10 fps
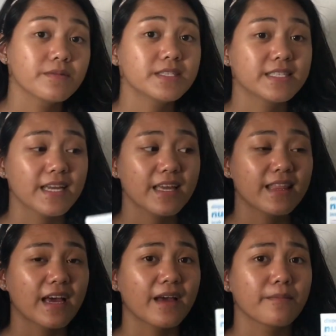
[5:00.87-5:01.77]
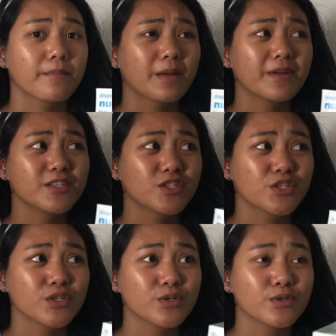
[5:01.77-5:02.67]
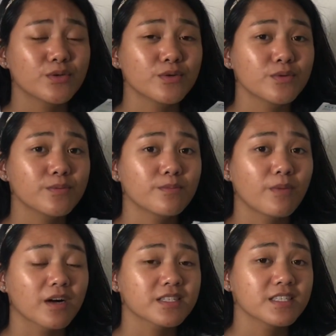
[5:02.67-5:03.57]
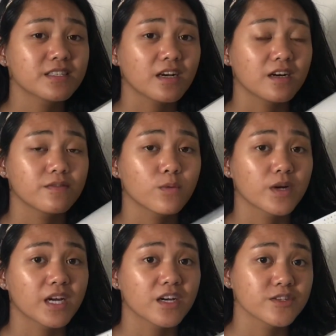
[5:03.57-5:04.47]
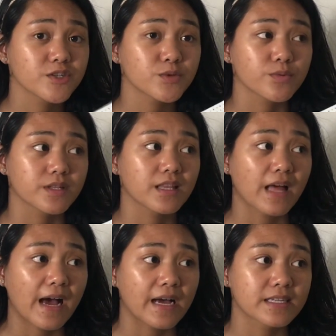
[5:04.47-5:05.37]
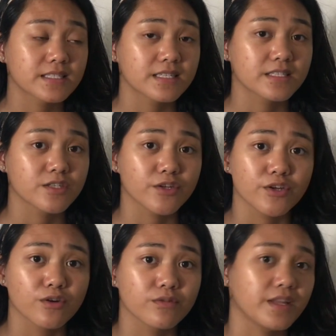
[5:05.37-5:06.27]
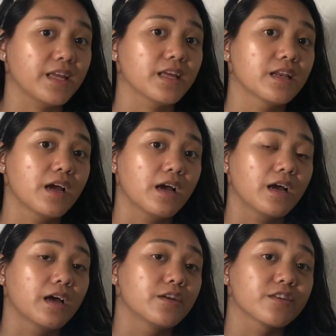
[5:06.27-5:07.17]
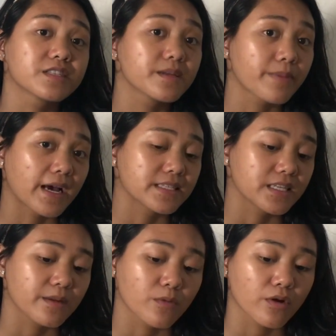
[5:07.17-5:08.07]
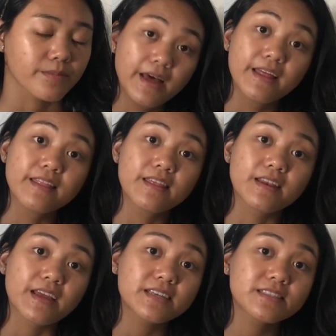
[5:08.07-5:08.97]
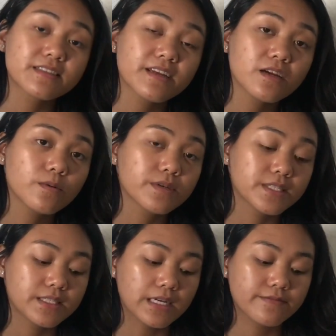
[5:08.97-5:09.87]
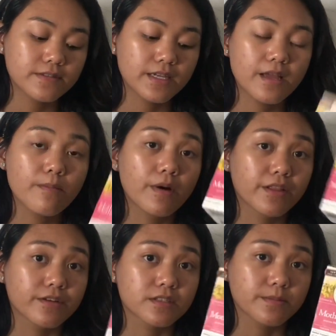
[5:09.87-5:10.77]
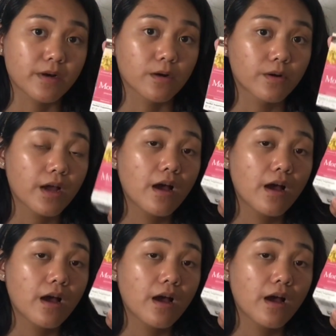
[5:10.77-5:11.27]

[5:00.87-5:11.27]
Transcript: I would say that maybe 2 boxes of 100 would last until you don't need nursing pads anymore. The next thing was definitely mother's milk.